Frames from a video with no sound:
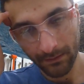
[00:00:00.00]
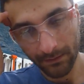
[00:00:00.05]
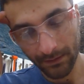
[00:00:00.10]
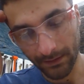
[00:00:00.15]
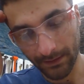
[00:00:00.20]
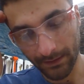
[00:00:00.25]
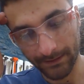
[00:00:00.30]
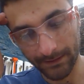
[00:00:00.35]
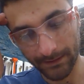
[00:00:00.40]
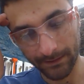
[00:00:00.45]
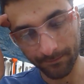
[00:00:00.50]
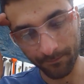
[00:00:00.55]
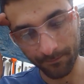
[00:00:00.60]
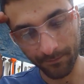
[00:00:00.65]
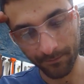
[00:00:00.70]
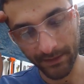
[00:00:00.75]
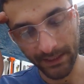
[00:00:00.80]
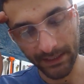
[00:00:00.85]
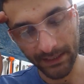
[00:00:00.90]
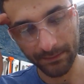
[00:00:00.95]
And
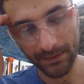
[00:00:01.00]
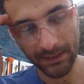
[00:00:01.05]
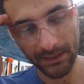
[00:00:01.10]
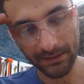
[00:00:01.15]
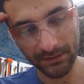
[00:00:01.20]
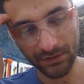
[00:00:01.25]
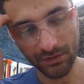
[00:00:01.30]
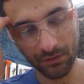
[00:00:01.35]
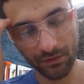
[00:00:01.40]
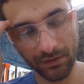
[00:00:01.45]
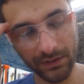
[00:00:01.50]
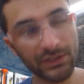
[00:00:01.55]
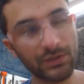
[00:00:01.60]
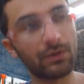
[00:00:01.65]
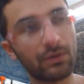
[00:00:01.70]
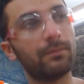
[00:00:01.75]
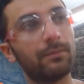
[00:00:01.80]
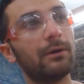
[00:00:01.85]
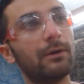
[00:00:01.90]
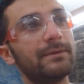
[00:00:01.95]
I'm not totally sure what
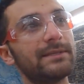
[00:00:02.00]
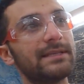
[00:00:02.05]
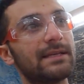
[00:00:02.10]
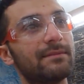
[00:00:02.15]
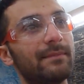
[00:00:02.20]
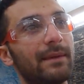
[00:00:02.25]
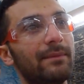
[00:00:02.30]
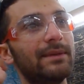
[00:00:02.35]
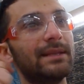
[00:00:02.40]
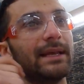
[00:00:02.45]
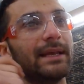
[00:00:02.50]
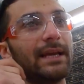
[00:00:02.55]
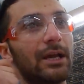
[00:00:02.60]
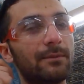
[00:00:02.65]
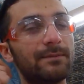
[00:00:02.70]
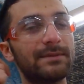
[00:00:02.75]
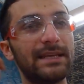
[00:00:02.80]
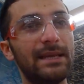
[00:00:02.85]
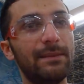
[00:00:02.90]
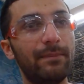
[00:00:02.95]
purpose that, maybe it like helps
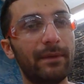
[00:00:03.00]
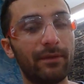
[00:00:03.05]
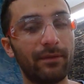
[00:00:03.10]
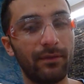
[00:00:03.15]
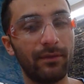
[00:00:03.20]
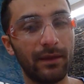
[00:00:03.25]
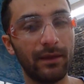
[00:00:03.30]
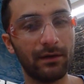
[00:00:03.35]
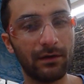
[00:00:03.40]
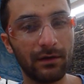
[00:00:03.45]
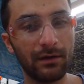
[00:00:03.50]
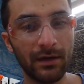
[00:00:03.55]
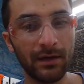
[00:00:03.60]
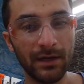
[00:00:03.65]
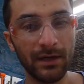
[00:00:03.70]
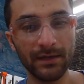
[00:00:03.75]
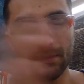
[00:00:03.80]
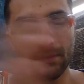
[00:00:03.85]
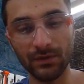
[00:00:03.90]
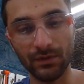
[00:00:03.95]
keep it thinner
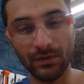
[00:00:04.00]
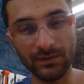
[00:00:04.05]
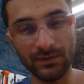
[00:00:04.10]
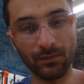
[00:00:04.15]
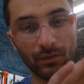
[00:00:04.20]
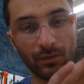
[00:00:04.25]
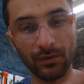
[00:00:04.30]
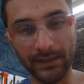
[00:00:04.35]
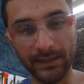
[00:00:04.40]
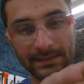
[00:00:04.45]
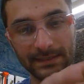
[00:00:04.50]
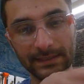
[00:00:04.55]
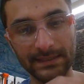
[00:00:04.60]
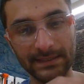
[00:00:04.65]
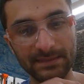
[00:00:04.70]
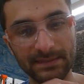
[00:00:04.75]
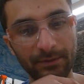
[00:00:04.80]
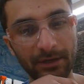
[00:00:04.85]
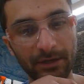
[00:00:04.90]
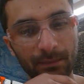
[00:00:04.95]
so it's more easily
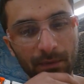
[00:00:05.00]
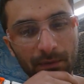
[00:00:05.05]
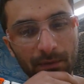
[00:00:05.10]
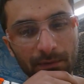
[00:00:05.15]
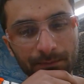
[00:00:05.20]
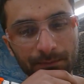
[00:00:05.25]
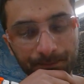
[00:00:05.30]
spreadable.